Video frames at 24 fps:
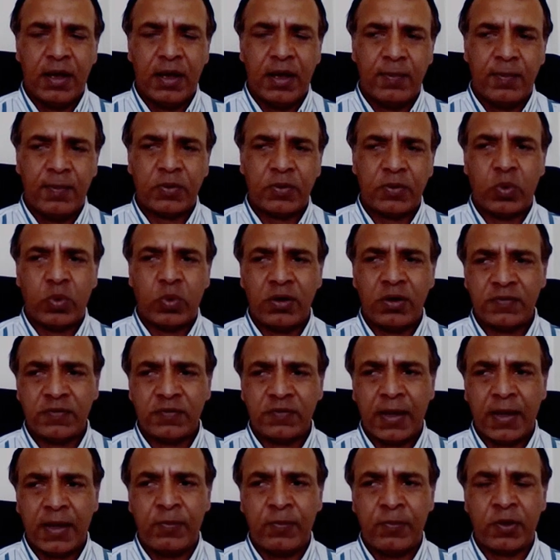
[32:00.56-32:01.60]
But one
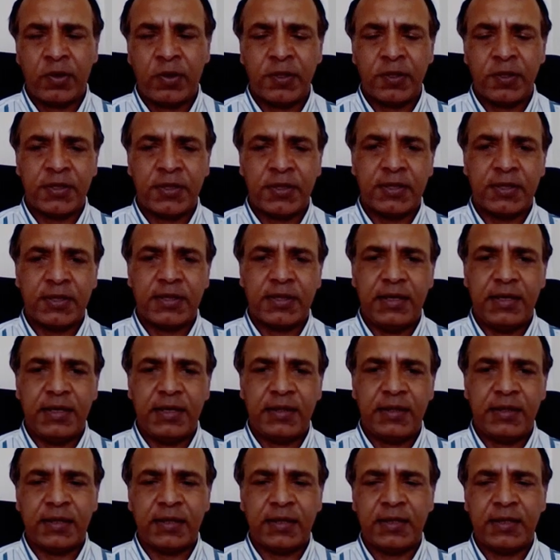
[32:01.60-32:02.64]
of the hypotheses
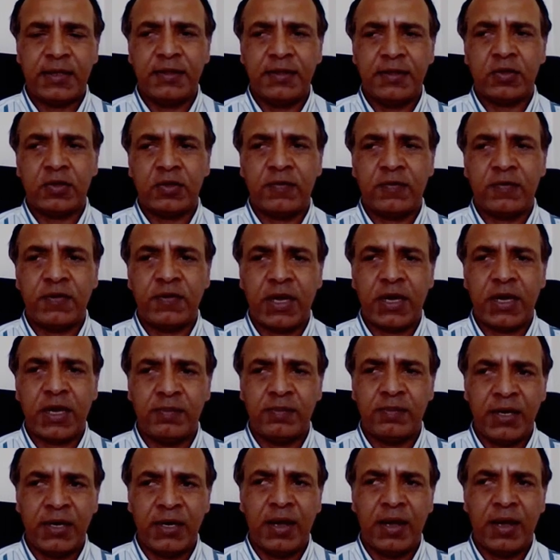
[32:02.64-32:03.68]
is that in South Africa
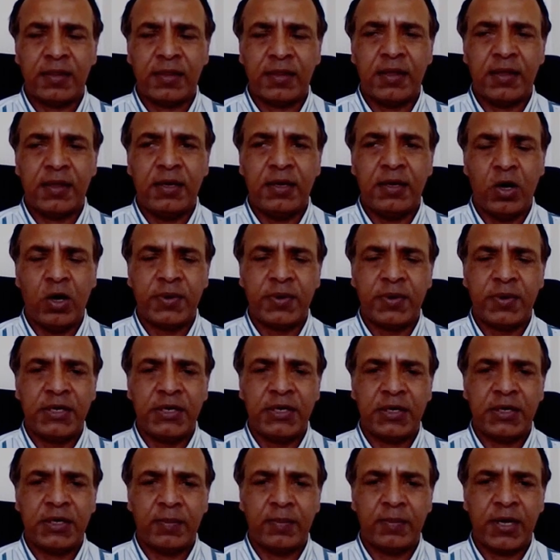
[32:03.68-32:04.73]
and many other low
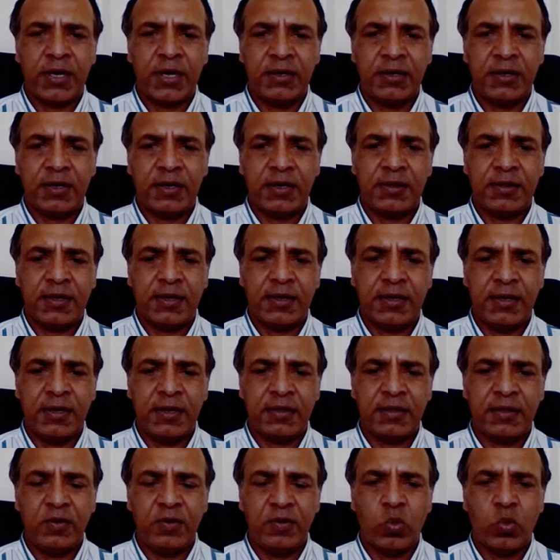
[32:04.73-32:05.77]
middle income countries, the
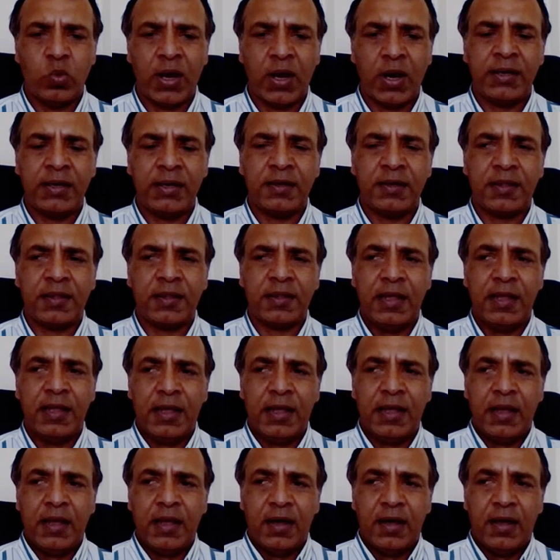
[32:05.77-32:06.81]
reason why this
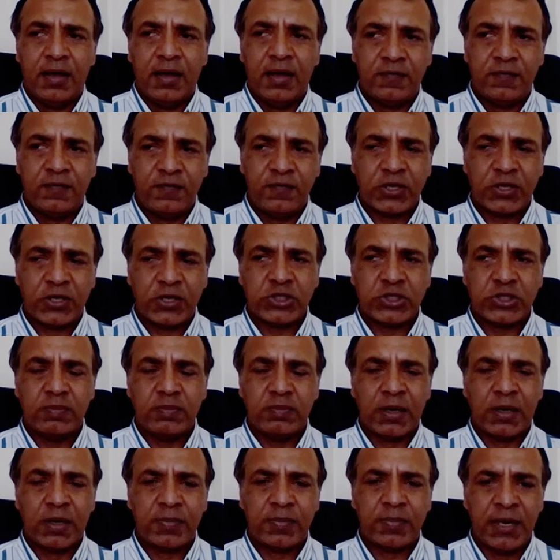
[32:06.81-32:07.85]
infection
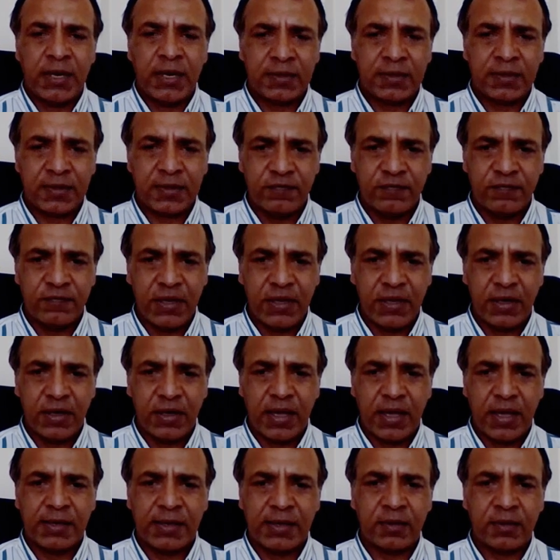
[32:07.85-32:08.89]
might be less
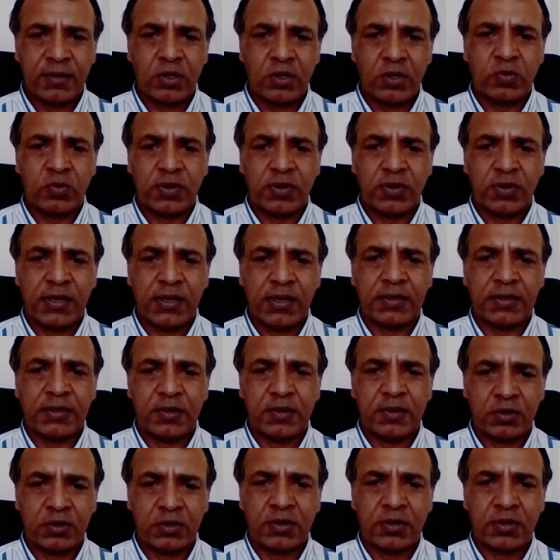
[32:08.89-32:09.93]
severe, and that's not to say that
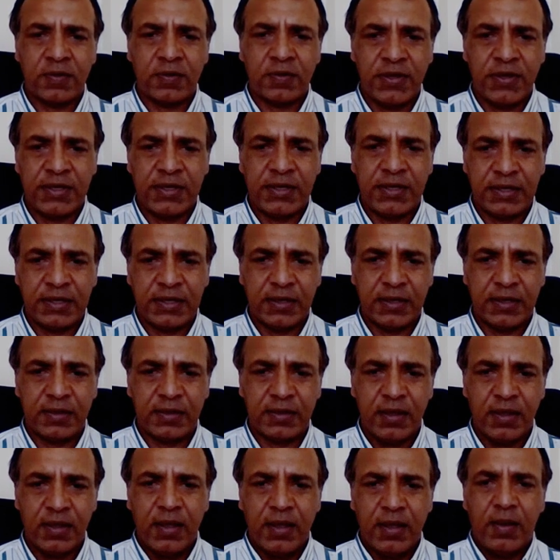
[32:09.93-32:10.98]
it's not a severe
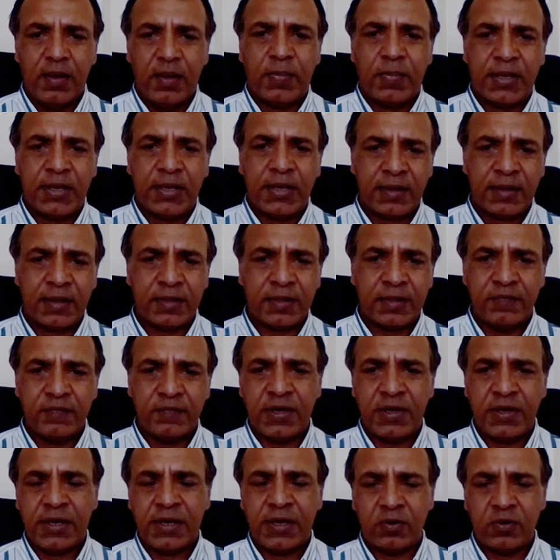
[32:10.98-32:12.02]
disease, but less
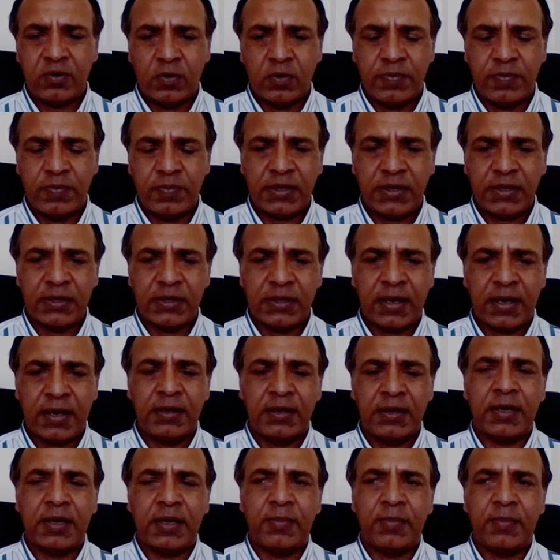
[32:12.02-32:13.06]
severe than compared in high
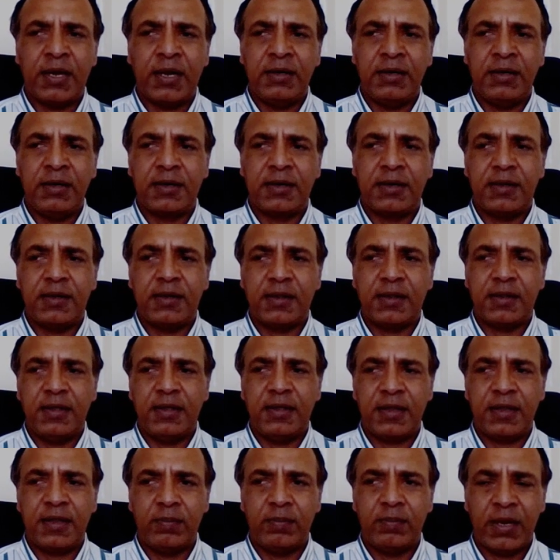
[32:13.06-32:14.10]
income countries,
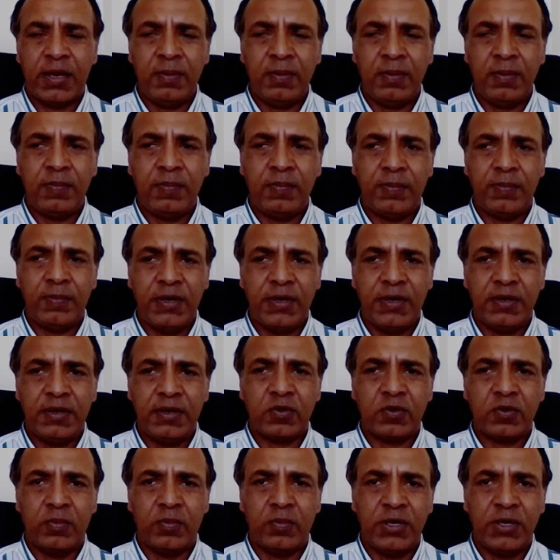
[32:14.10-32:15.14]
is that many people in
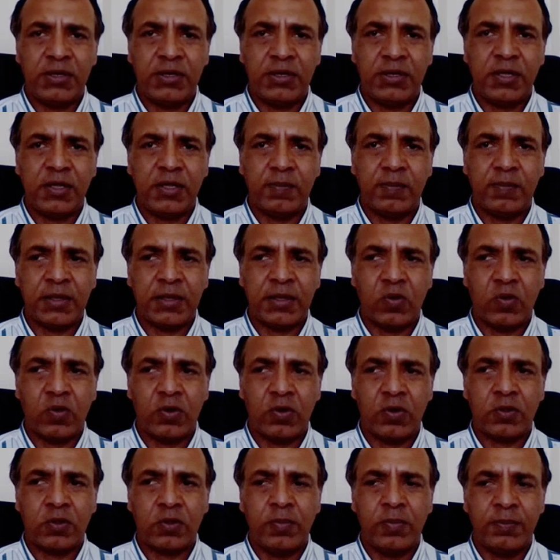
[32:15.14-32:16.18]
these communities might
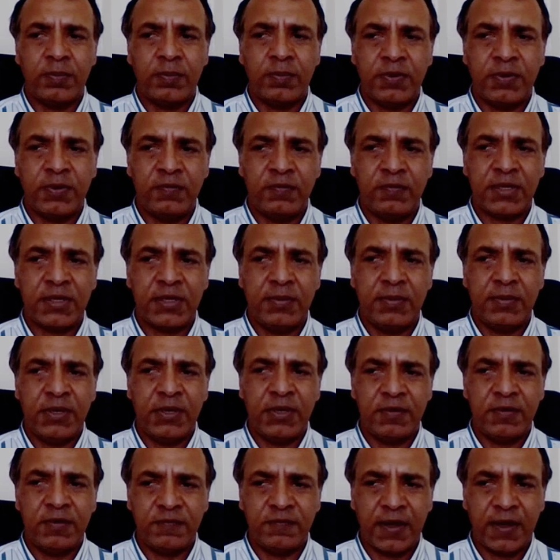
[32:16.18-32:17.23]
also been previously
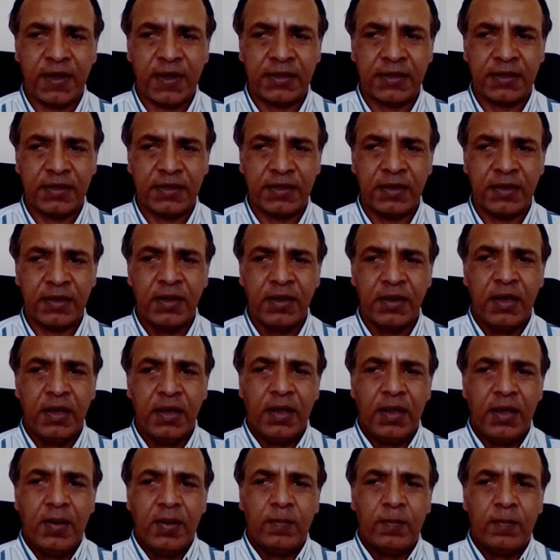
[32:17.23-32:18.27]
been infected
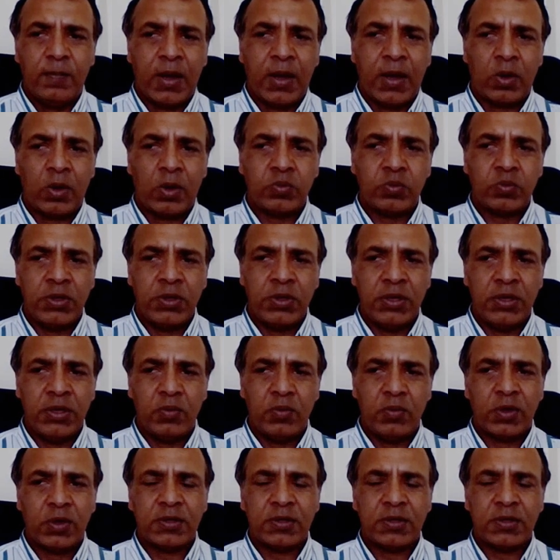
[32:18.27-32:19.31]
by
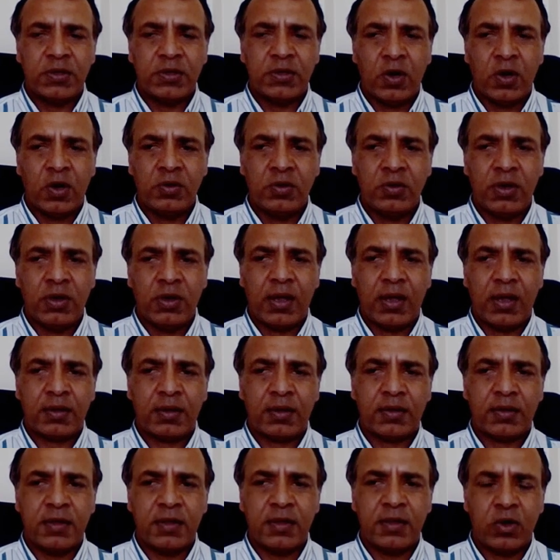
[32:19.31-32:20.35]
what is known
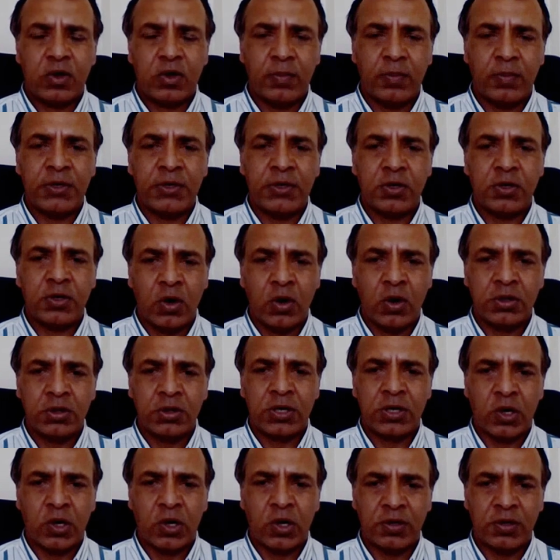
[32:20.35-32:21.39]
as the common
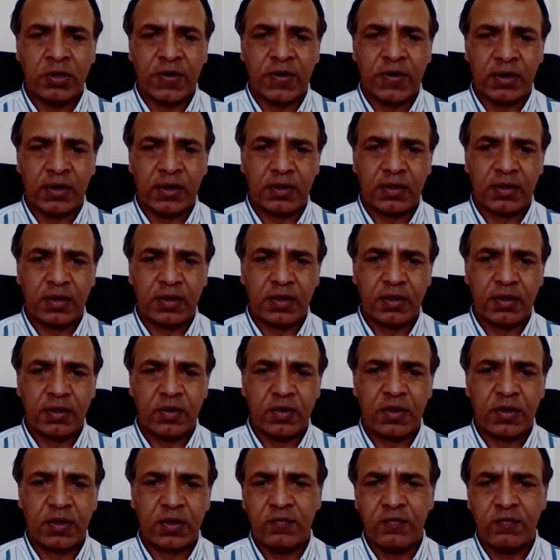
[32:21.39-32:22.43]
cold coronaviruses.
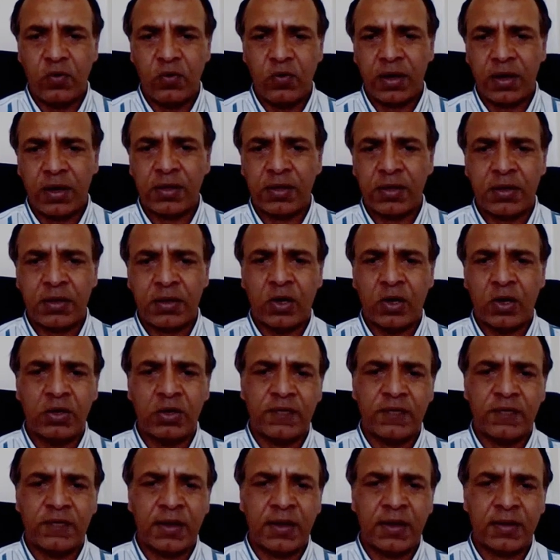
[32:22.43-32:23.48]
So there's 4 other
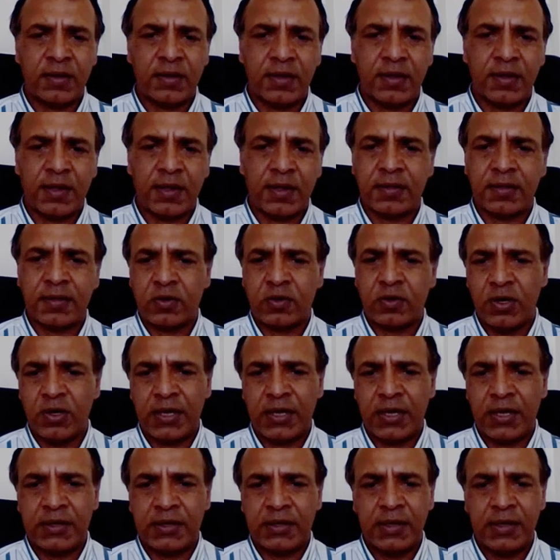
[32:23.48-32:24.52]
coronaviruses that
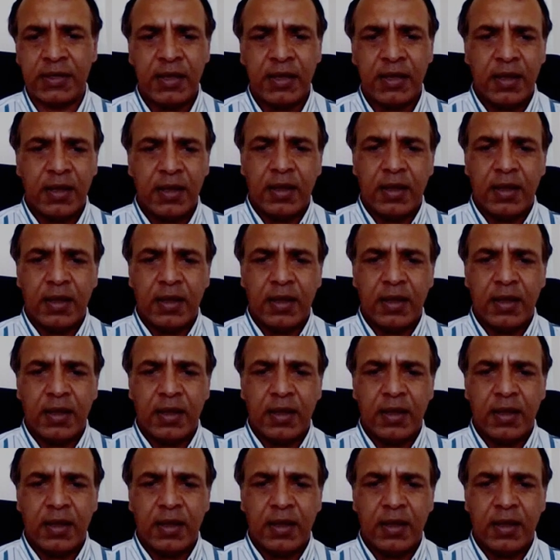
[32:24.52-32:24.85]
circulate